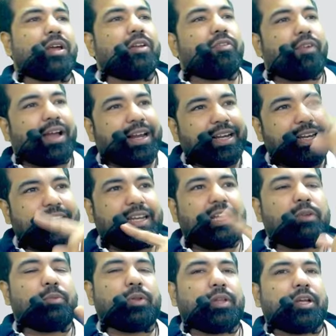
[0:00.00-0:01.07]
can finally
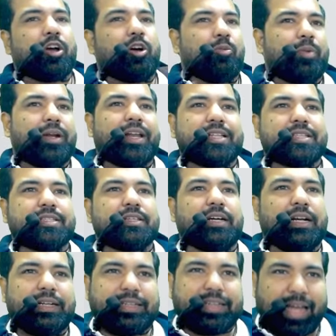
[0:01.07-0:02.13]
take when the government gets the
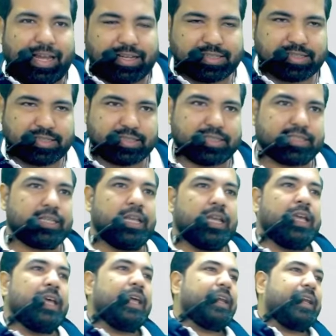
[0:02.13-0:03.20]
tax.
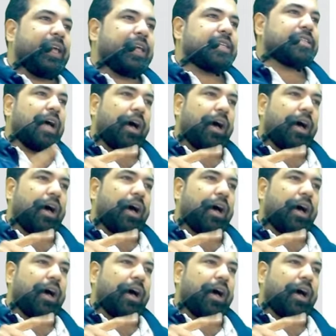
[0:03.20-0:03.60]
Next